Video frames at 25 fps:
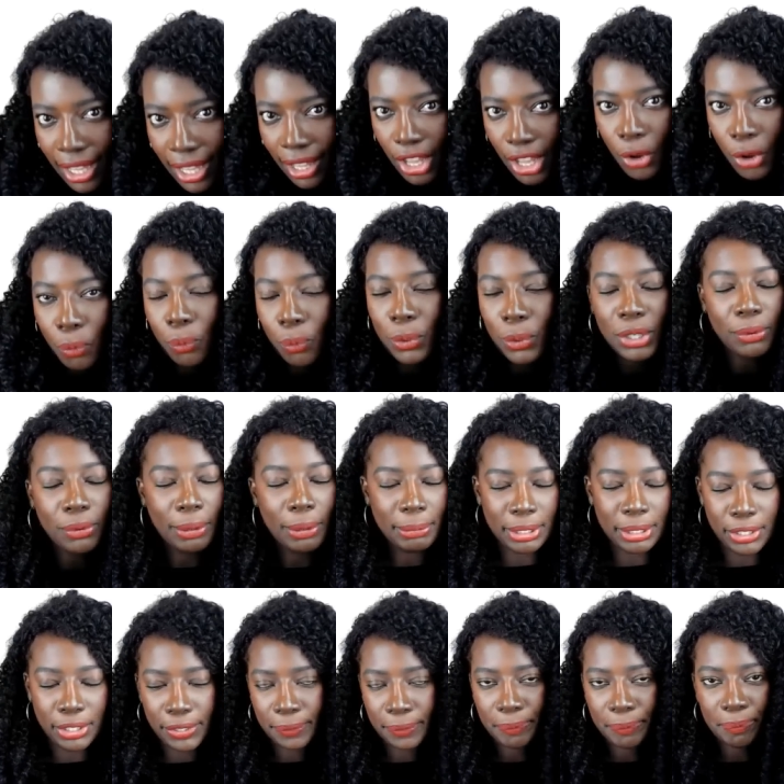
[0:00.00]
what do you want me to
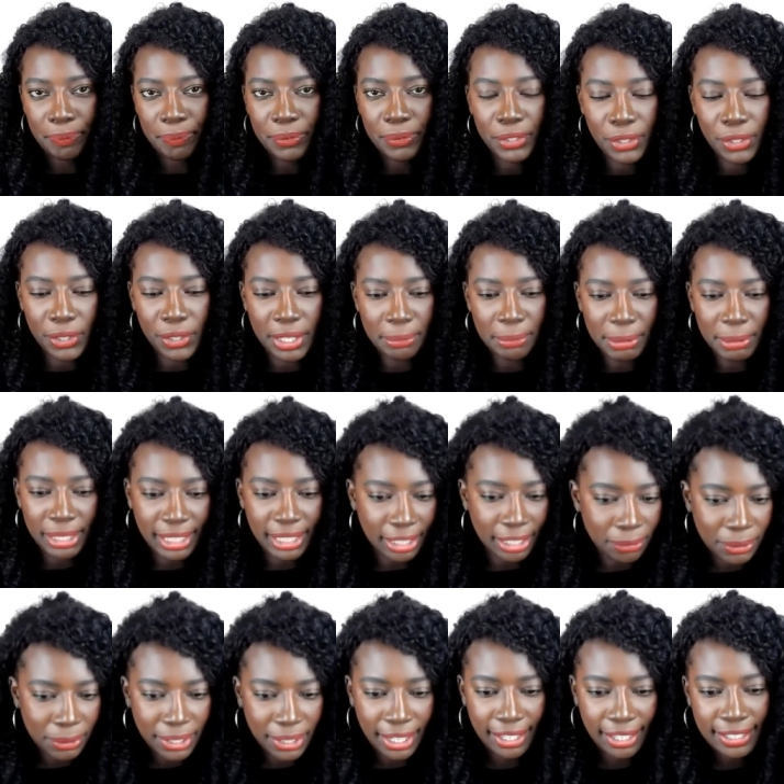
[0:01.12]
do you know what i mean like
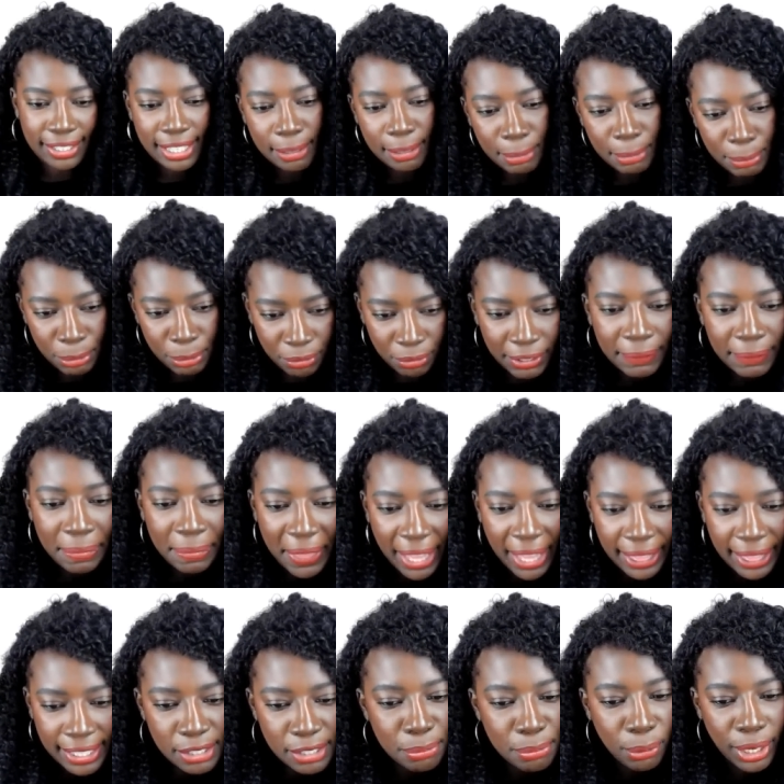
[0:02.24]
we're gonna have to keep it moving at
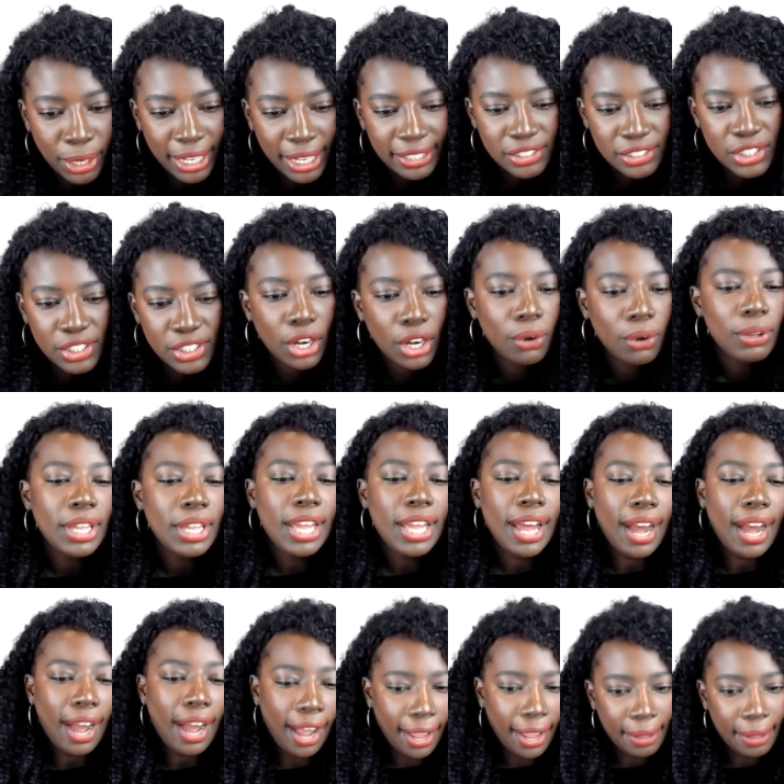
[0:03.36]
this point so
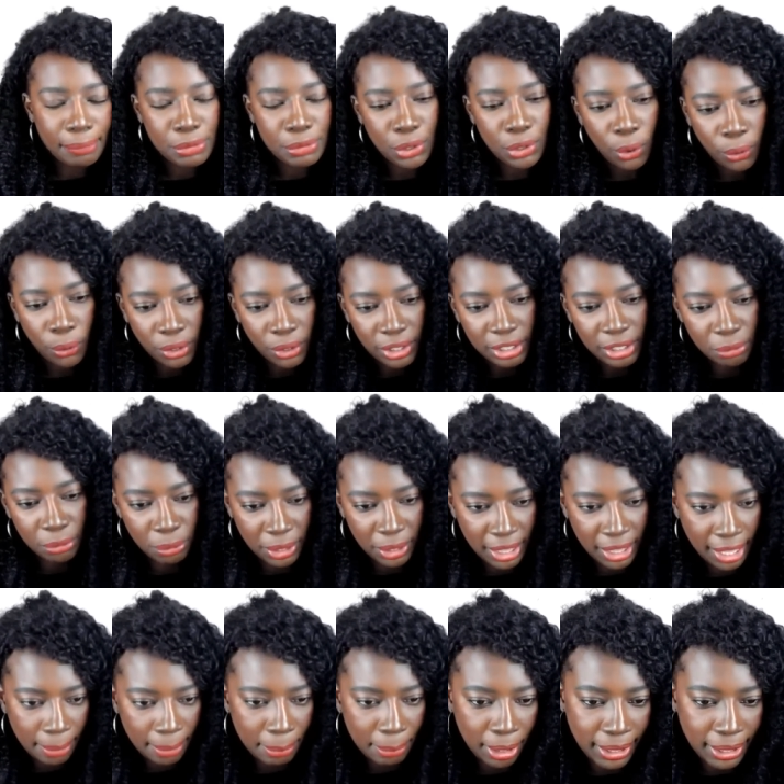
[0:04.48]
I am totally with
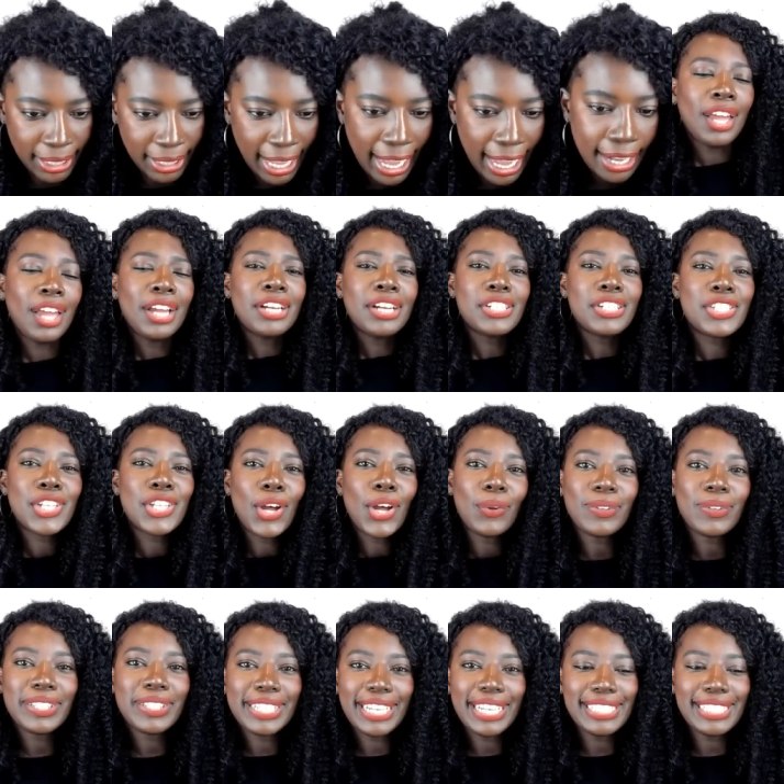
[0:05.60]
him on that. So
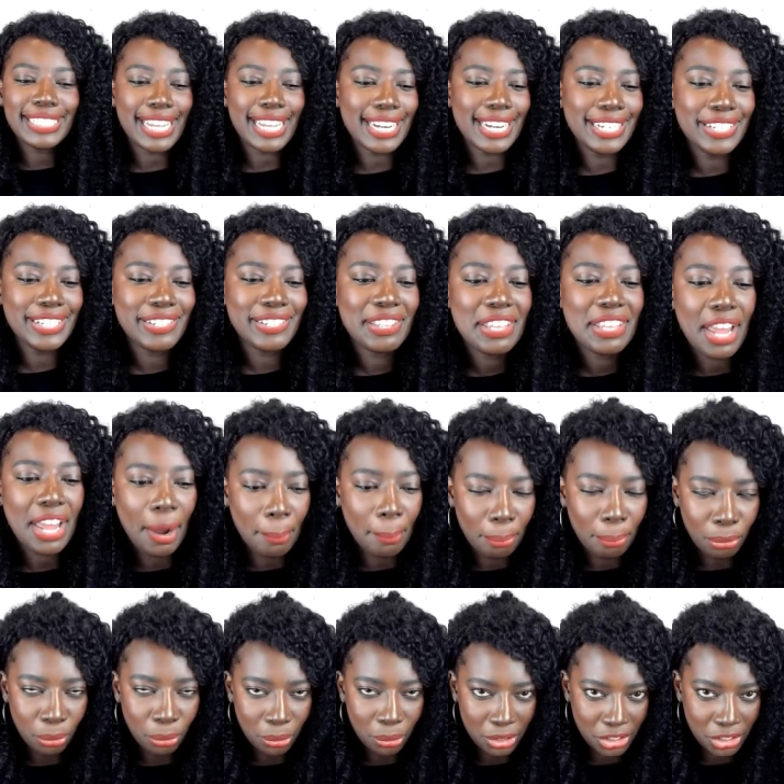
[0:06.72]
let's get into the
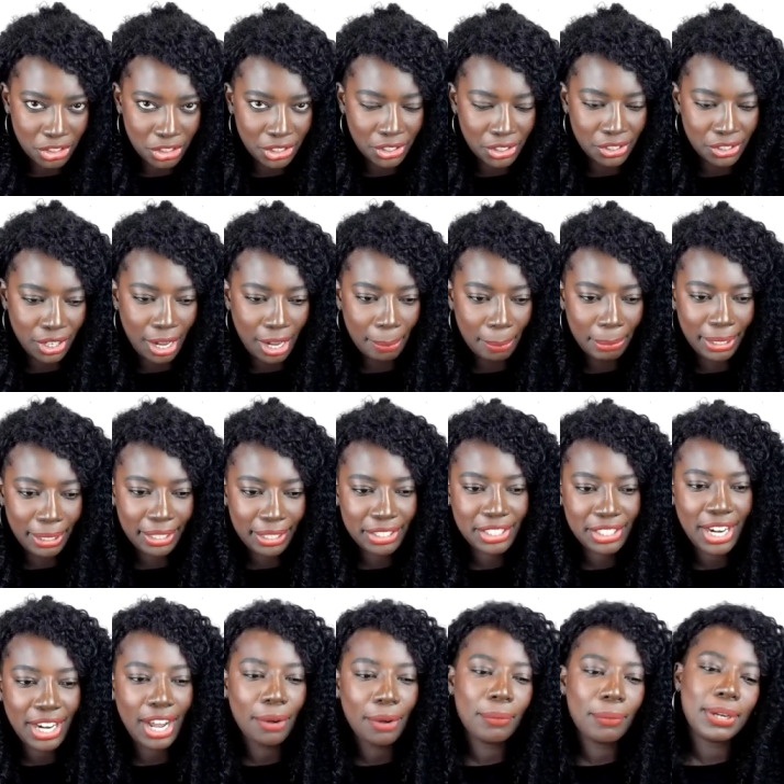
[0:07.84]
abortion topic,
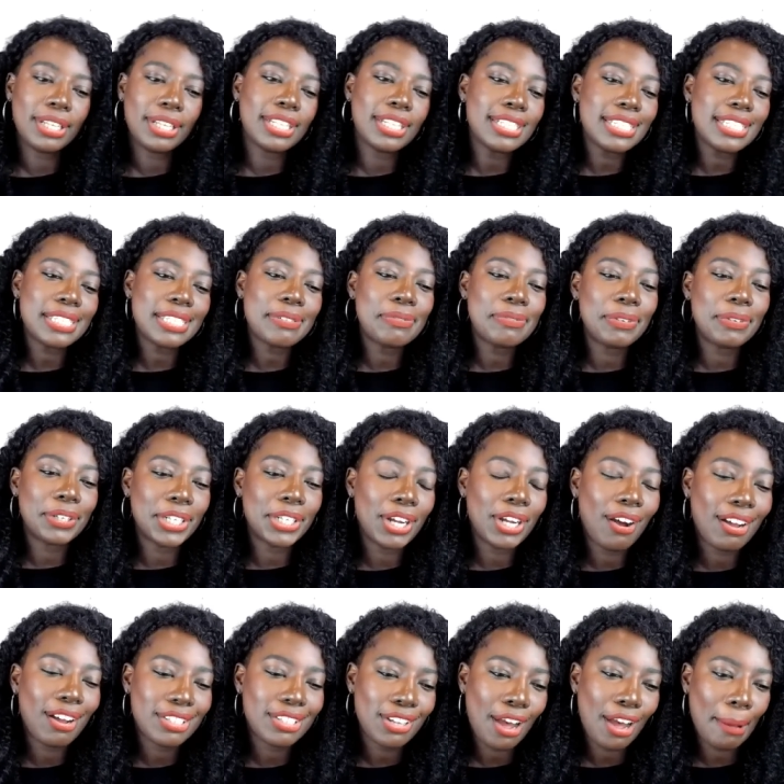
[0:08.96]
shall we? This is a very
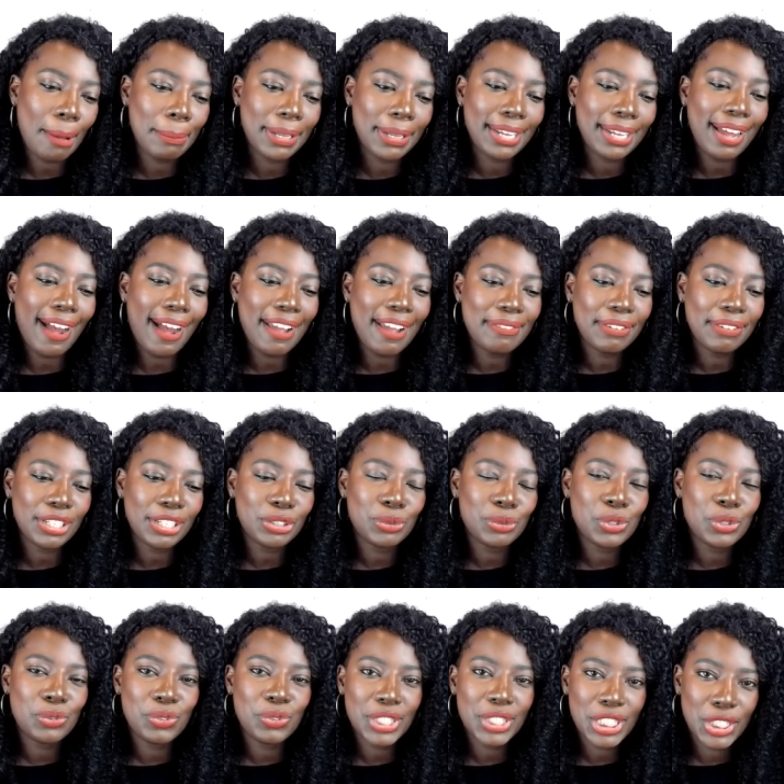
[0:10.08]
hot topic. I felt it was
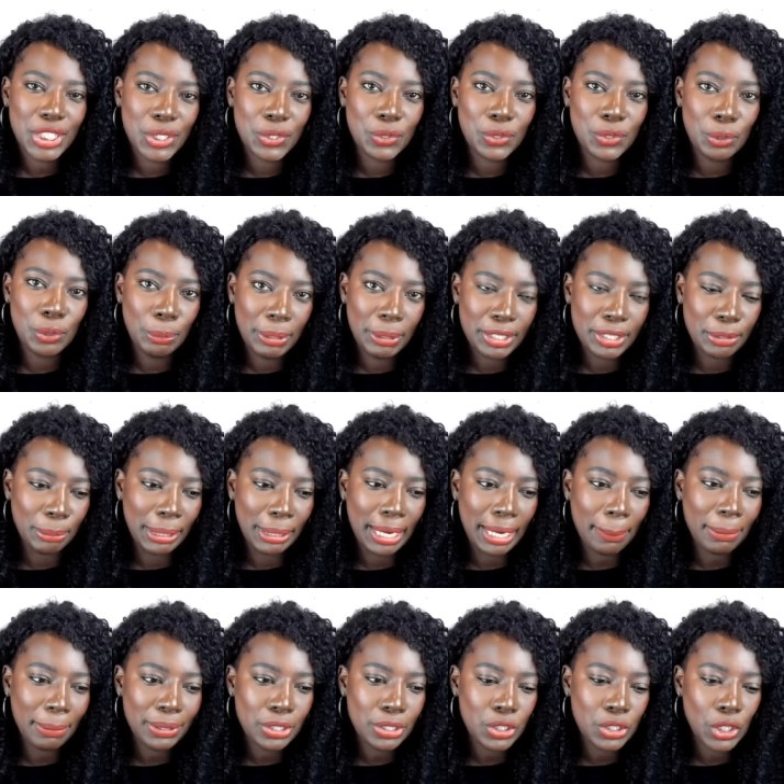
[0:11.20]
very stupid to bring up
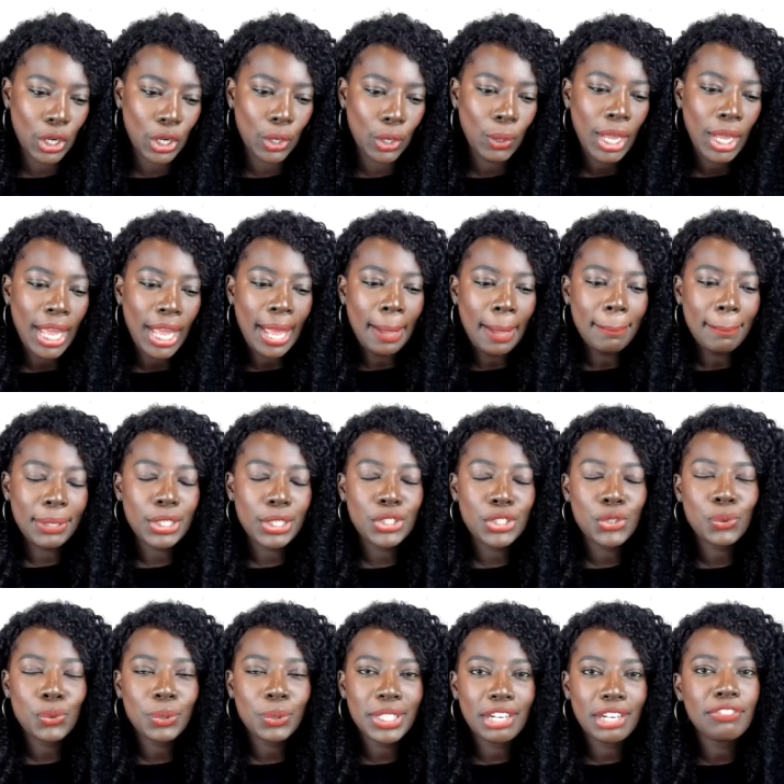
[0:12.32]
on the show because you
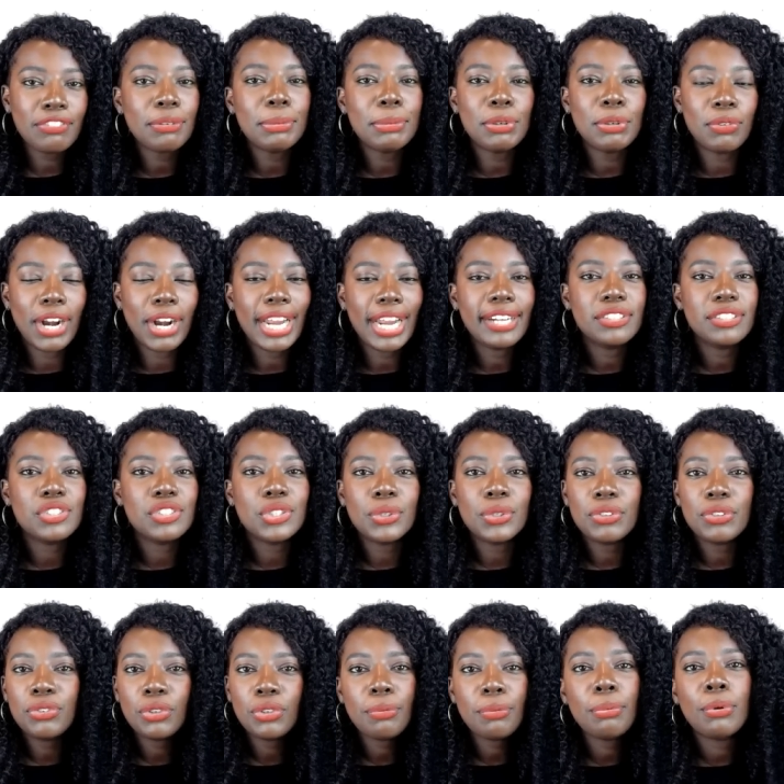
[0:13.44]
will never be right. So if
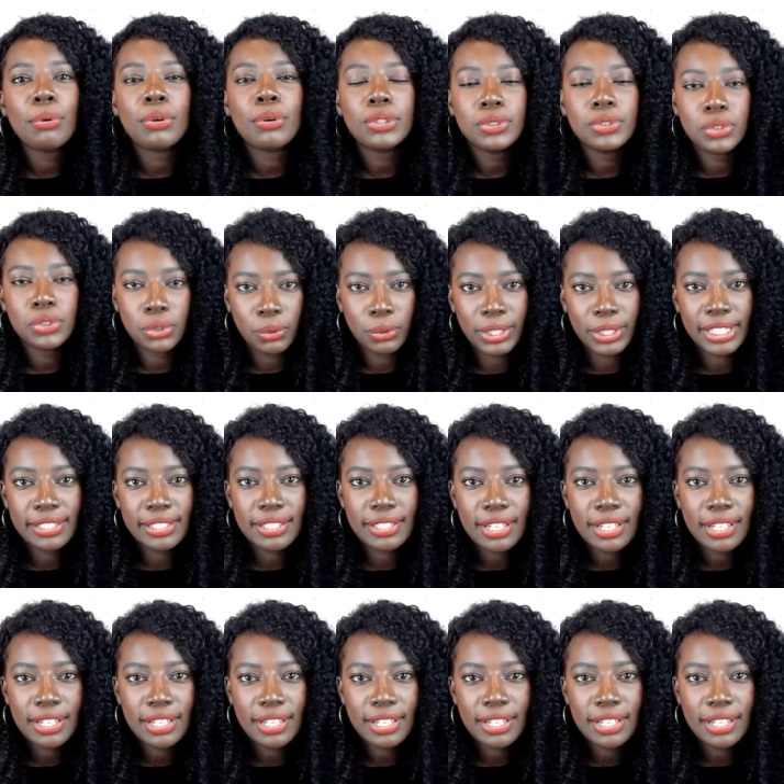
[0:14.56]
you're pro choice,